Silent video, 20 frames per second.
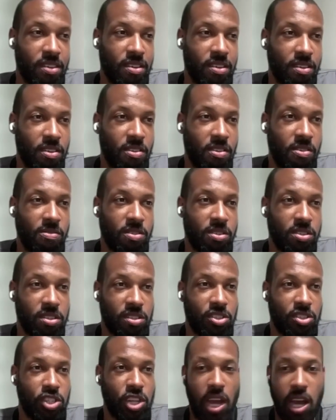you know, we
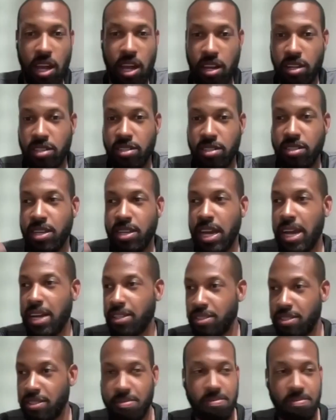just chatted, and he
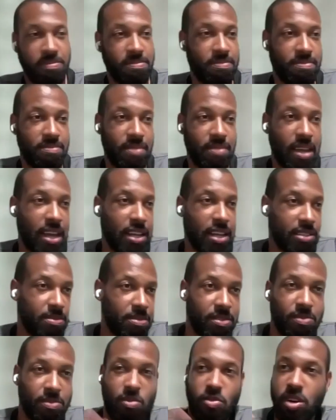asked
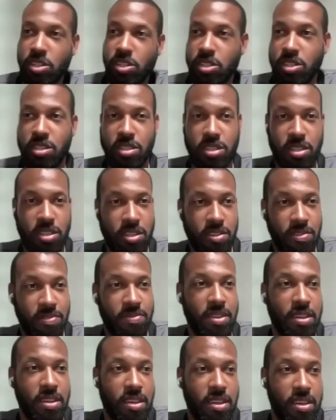me some questions, and,
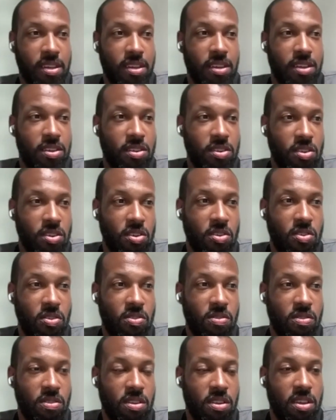you
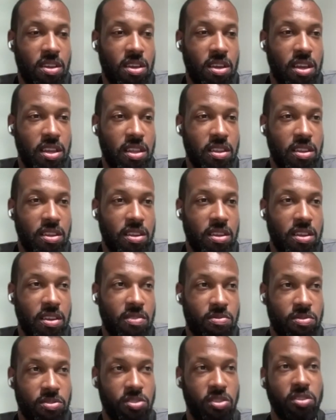know, it
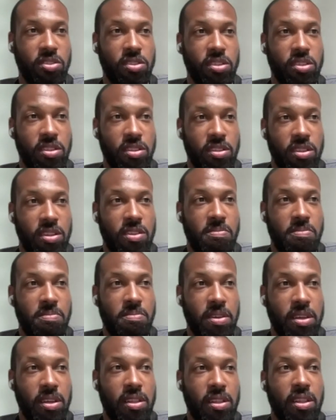resulted in him
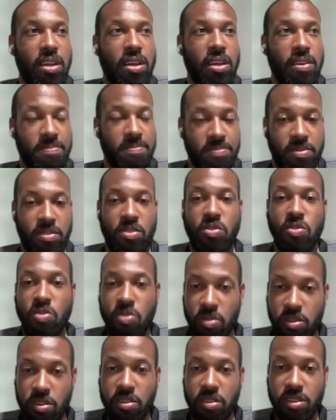being like,
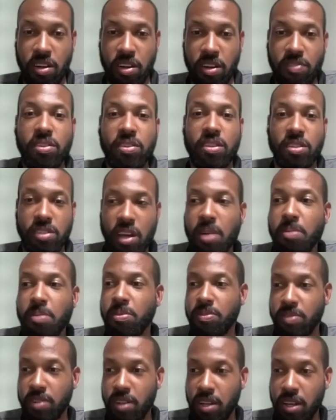cool, you're definitely the type
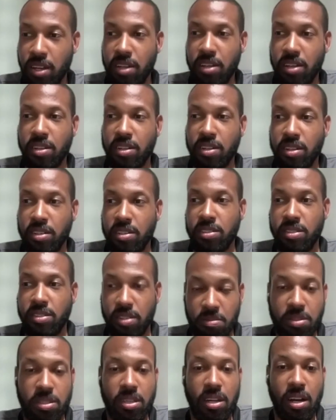of like
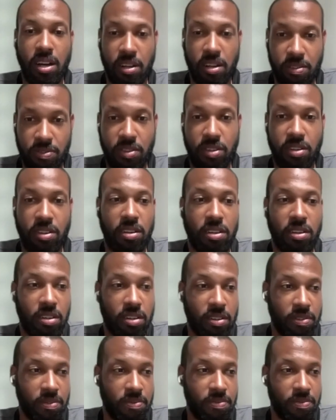
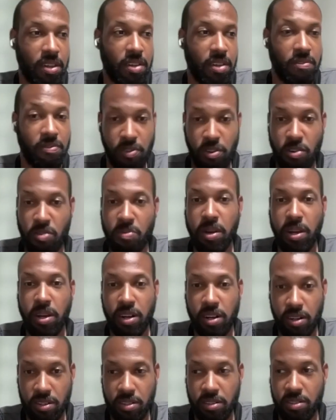cinematographer and
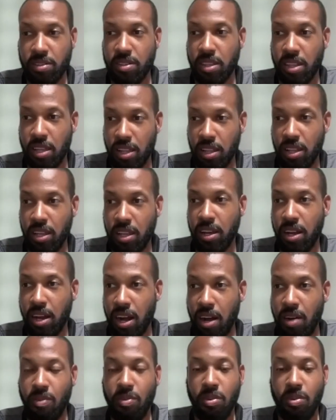filmmaker that like
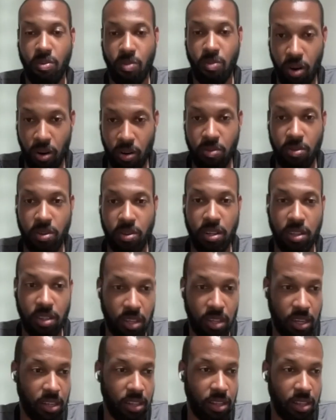I want to work with,
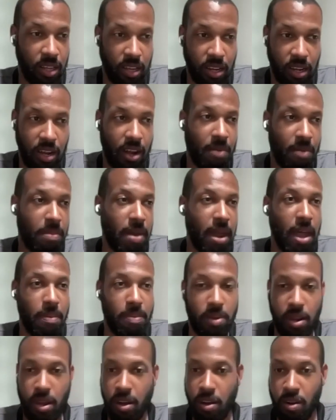and like I'm
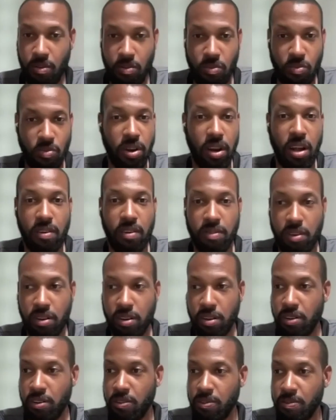happy to help
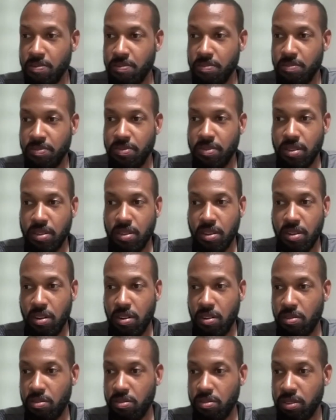whenever, you
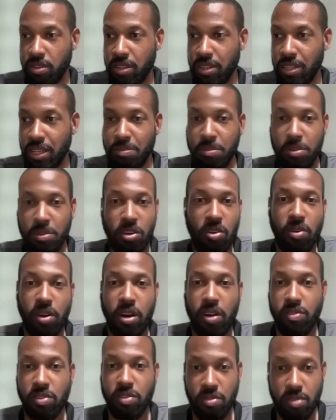know, let me know
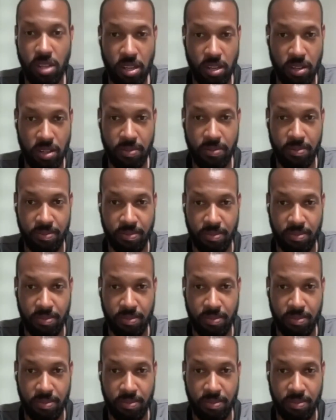whatever you need.